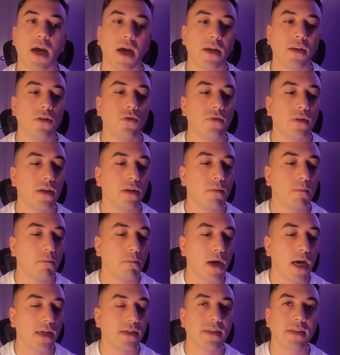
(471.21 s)
I knew that
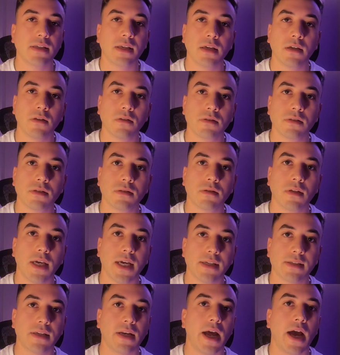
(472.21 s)
my skills
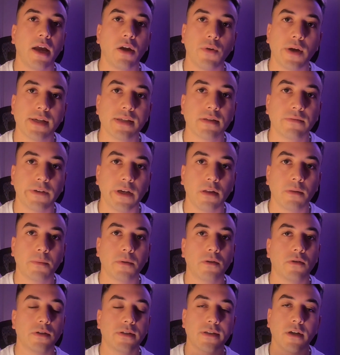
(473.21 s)
as an iOS
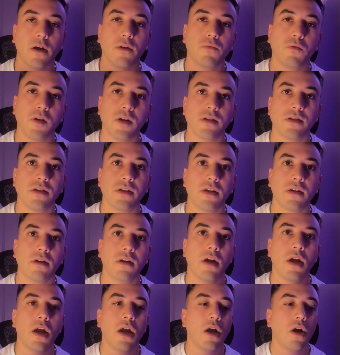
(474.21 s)
developer or software
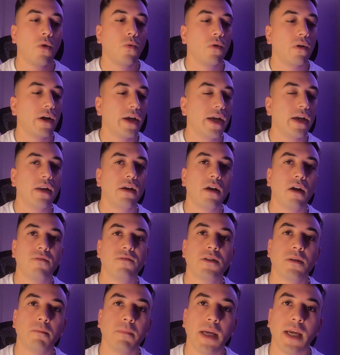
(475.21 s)
engineer were in
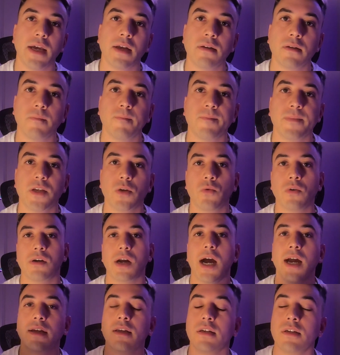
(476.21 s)
enough demand to
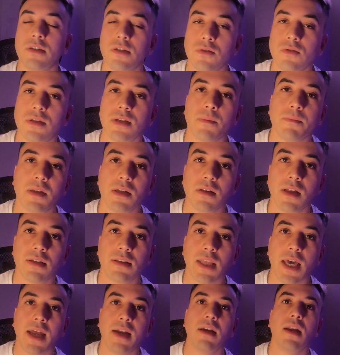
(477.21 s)
where I could do something
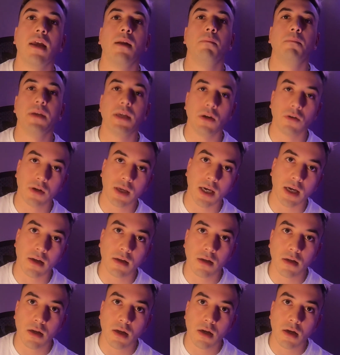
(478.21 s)
like that and be okay,
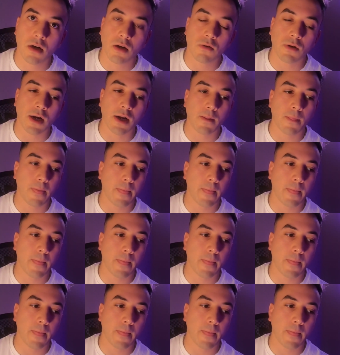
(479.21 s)
right?